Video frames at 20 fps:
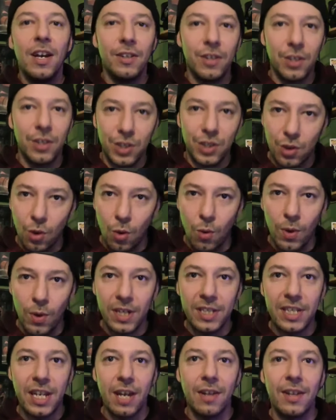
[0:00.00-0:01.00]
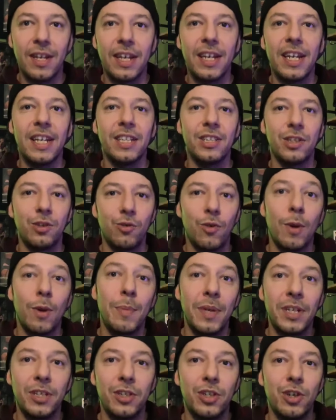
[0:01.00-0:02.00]
the storytelling, it's
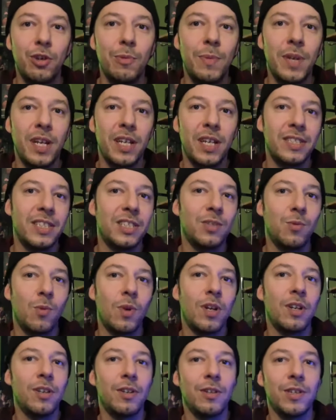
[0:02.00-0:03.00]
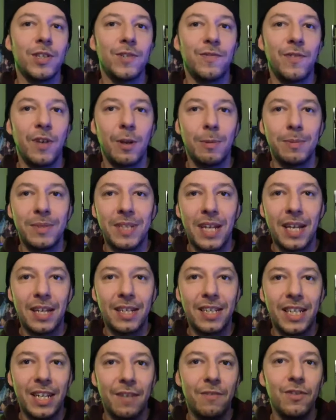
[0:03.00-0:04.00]
gripping too because it's one of those films
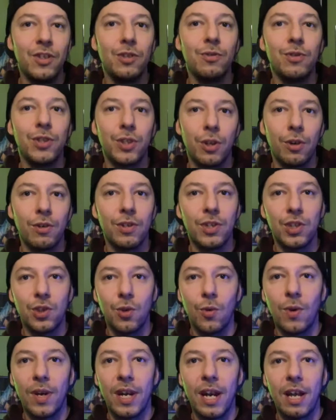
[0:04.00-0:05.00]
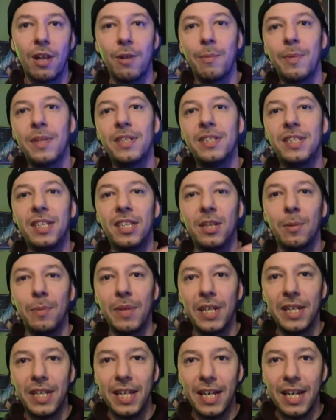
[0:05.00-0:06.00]
that gives you certain story elements in the
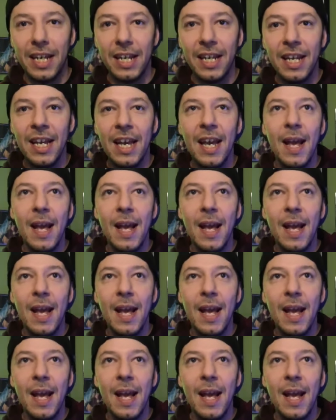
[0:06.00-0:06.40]
beginning.